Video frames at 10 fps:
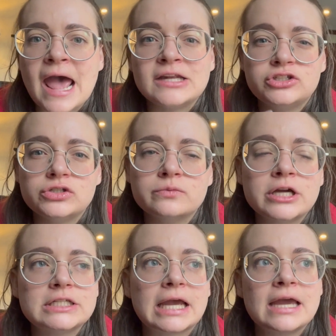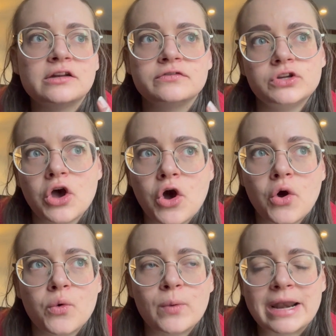I do want to kind of
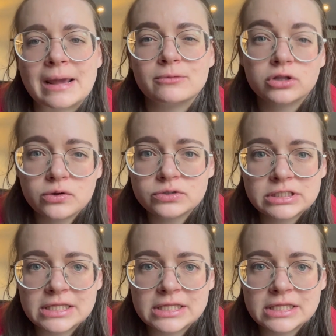know when I'm close